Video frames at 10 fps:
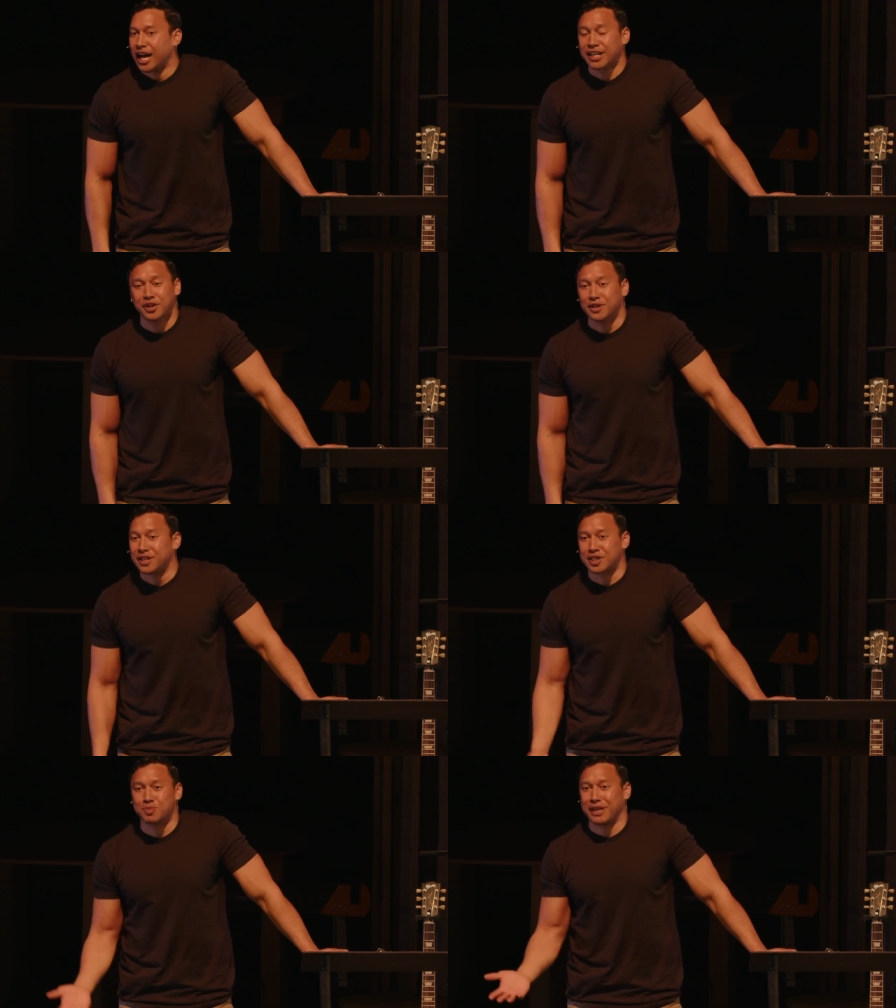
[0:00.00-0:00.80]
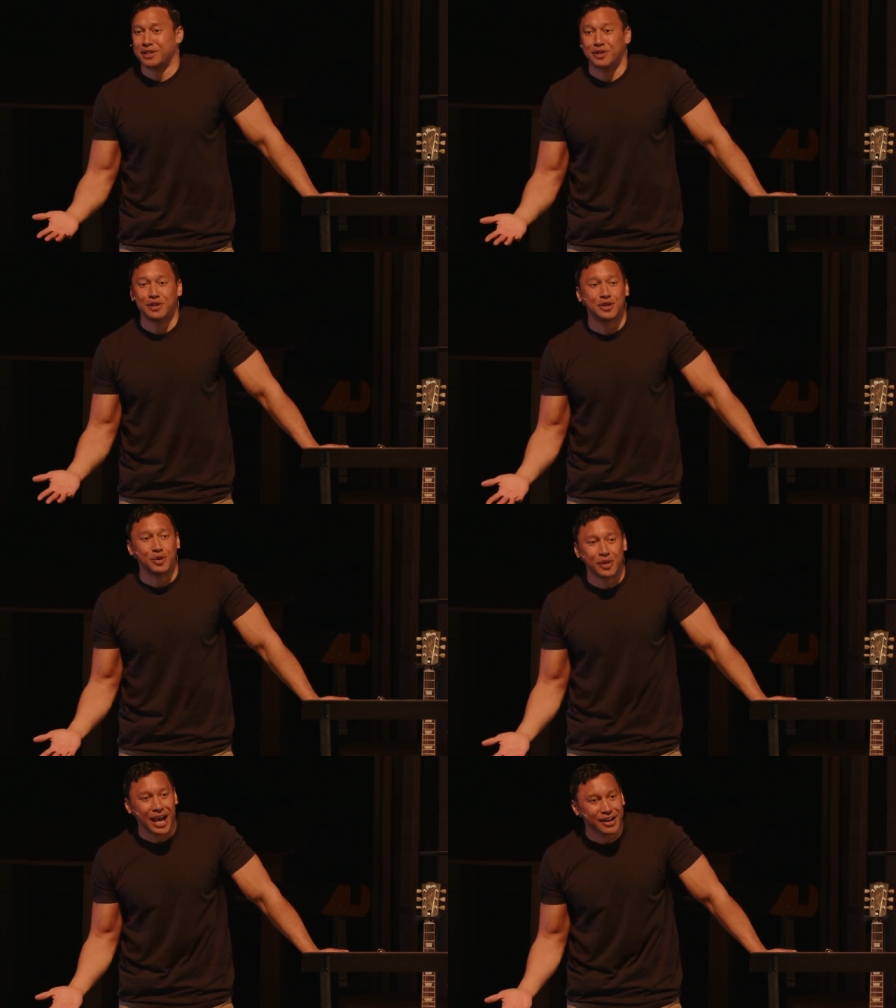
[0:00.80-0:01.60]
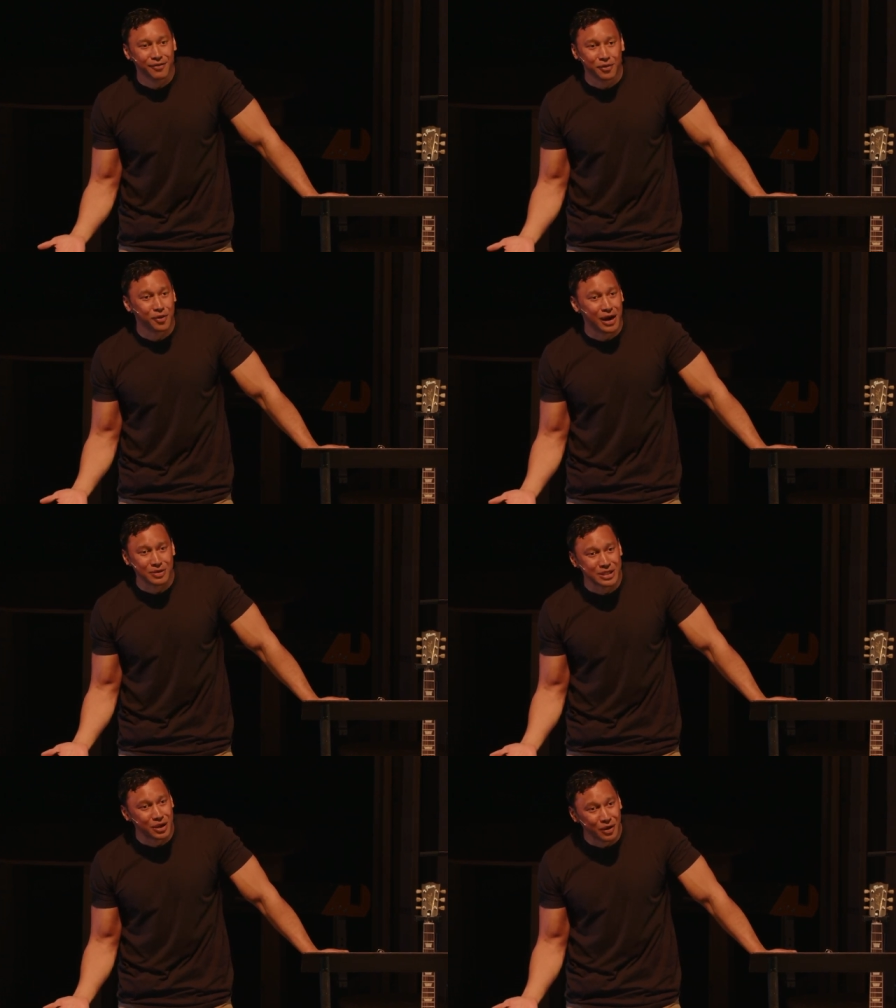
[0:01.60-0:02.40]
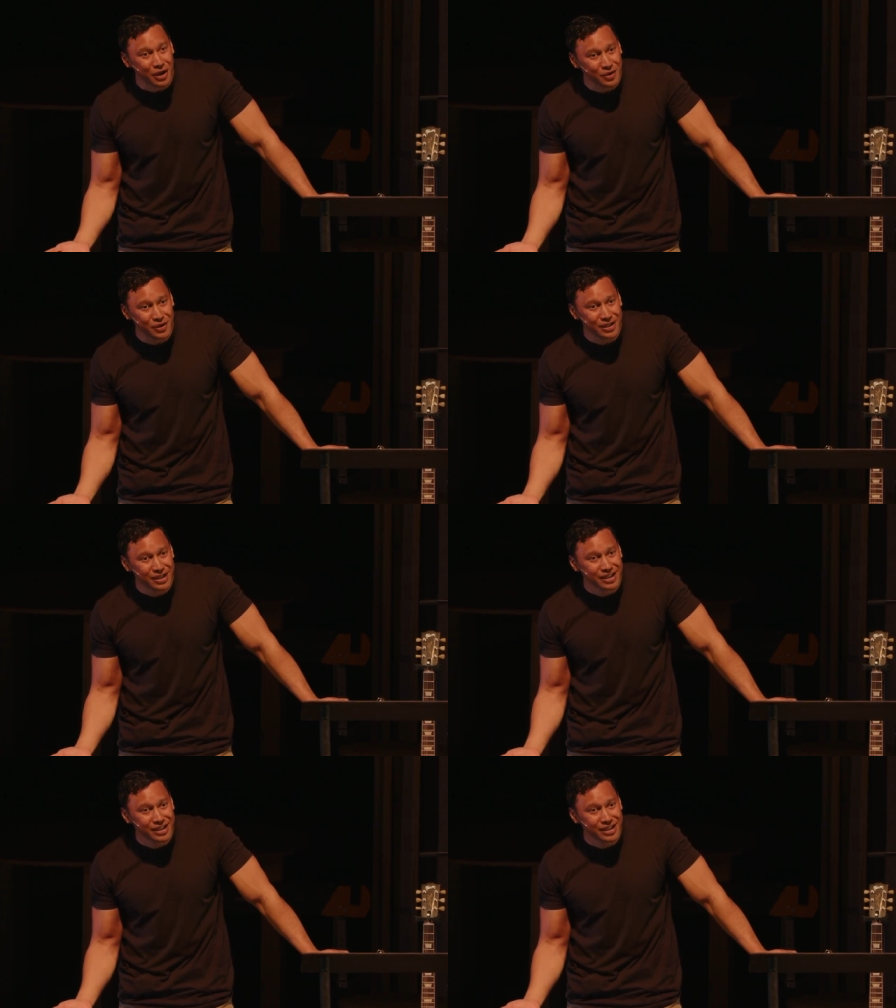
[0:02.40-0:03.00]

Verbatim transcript: I couldn't expect you to do that from ground zero.